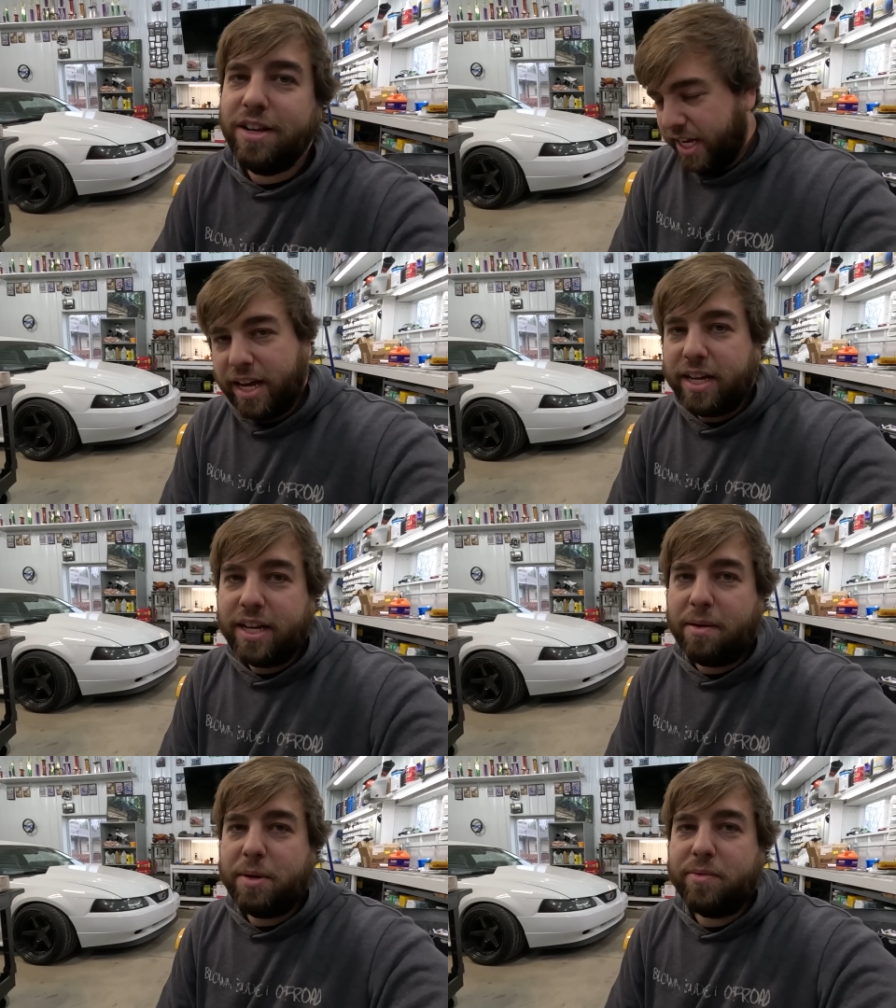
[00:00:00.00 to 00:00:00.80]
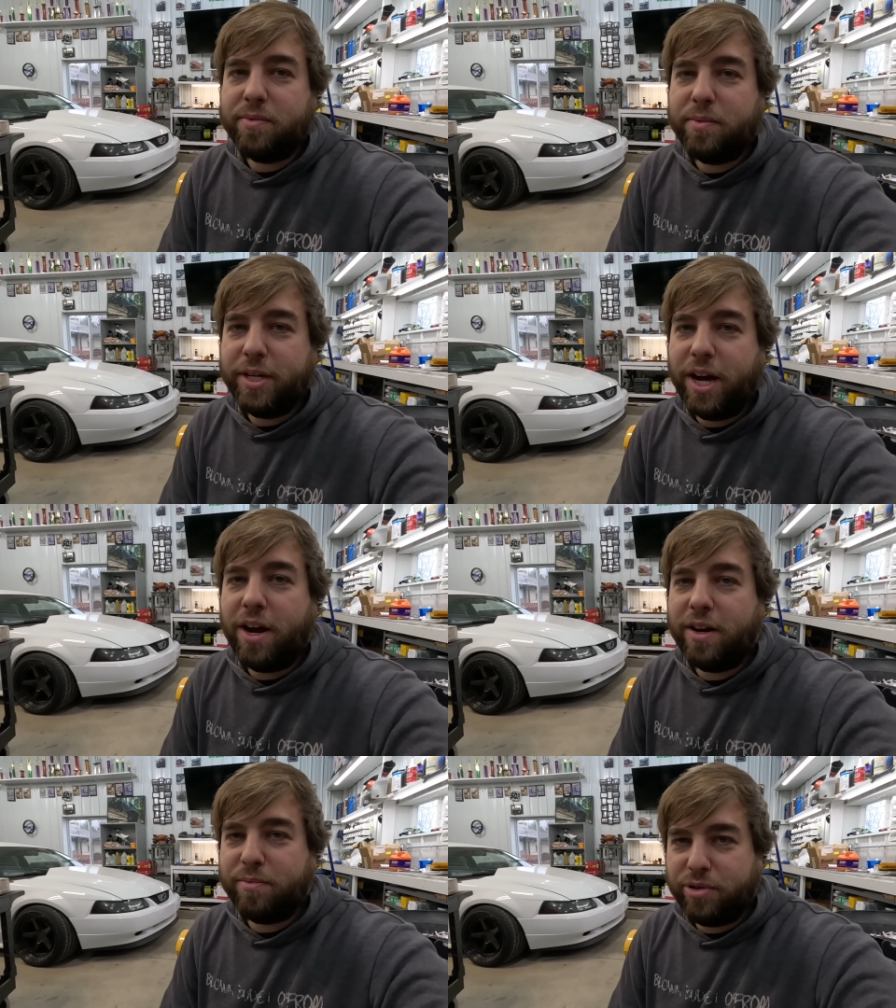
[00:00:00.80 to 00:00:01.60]
Yeah, I mean, we
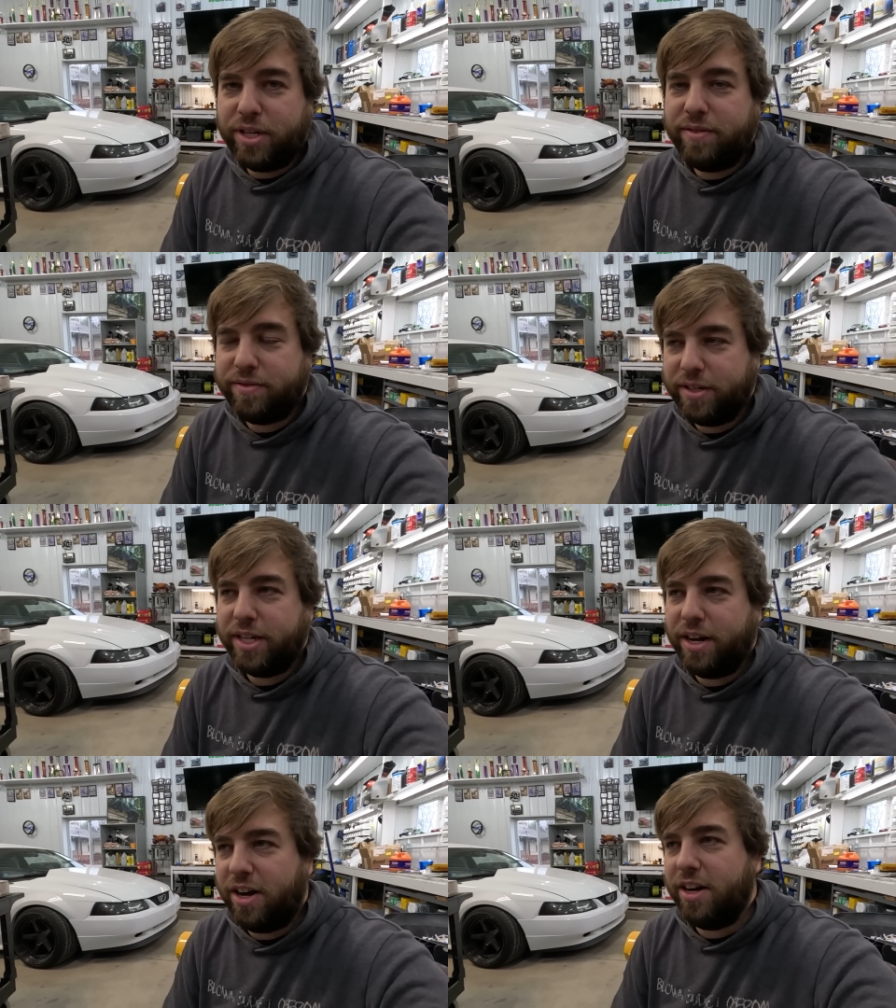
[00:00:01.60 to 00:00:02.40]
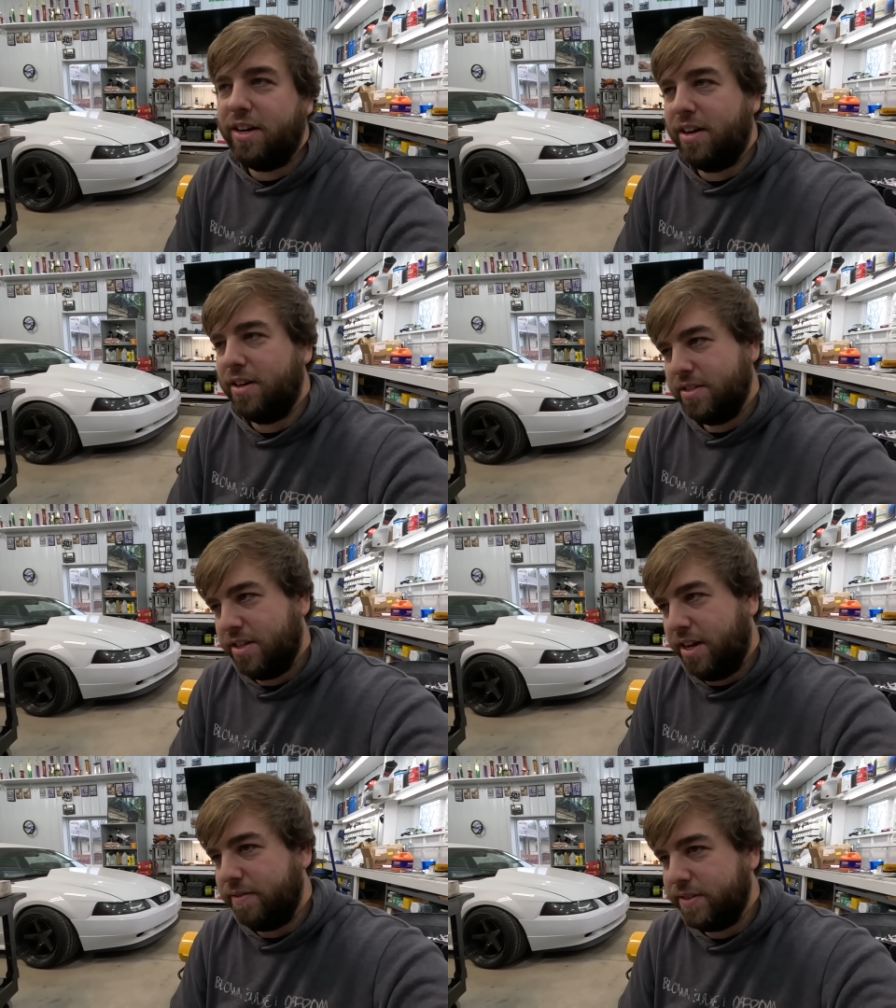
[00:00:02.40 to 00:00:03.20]
are pretty freaking hard on our
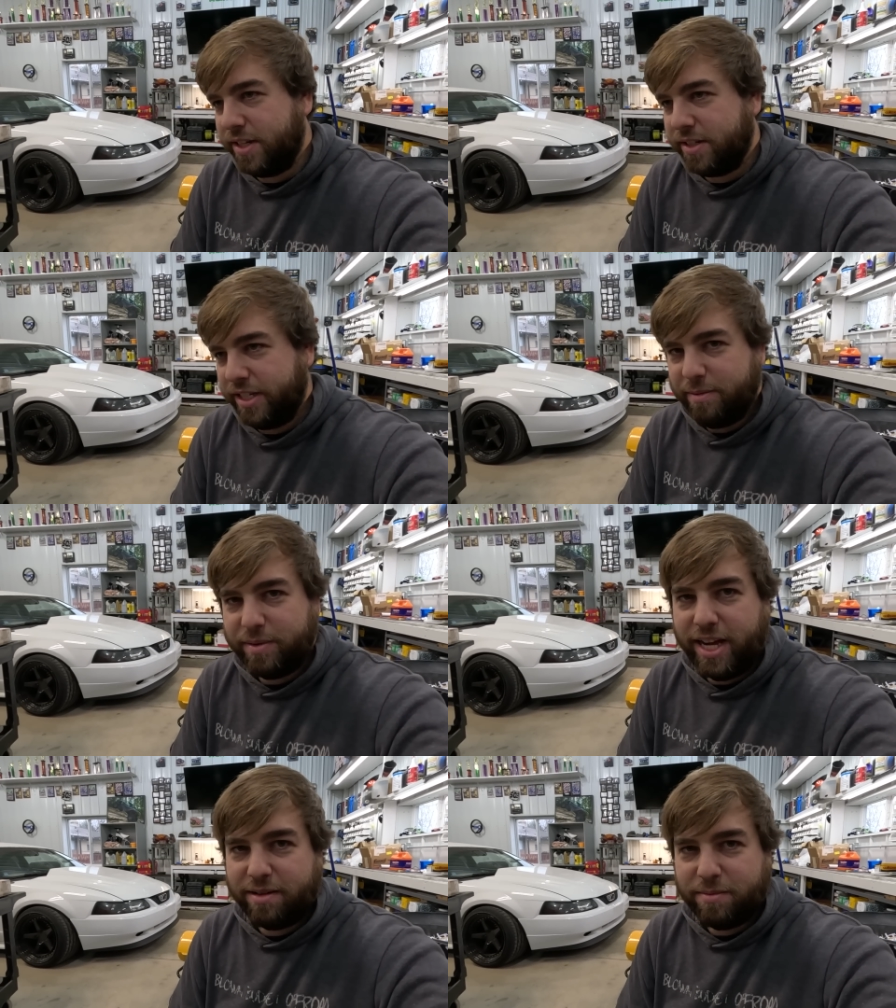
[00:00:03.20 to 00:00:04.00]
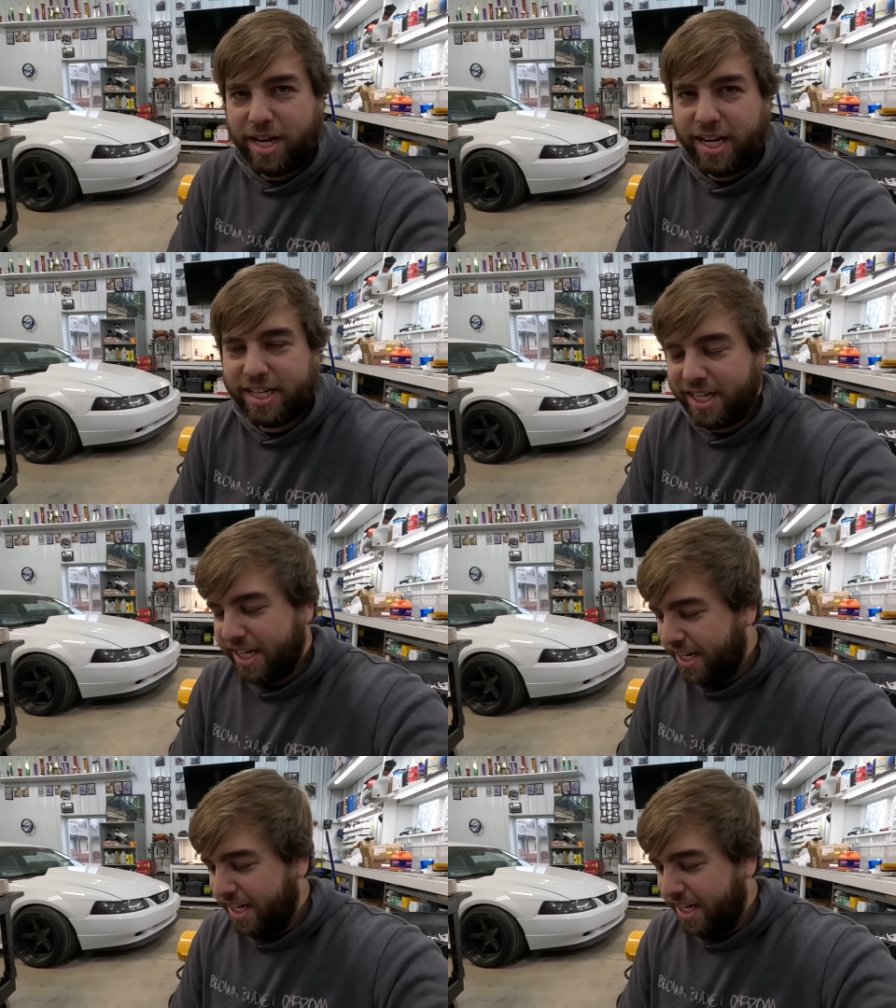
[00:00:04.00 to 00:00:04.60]
stuff, so keep that in mind.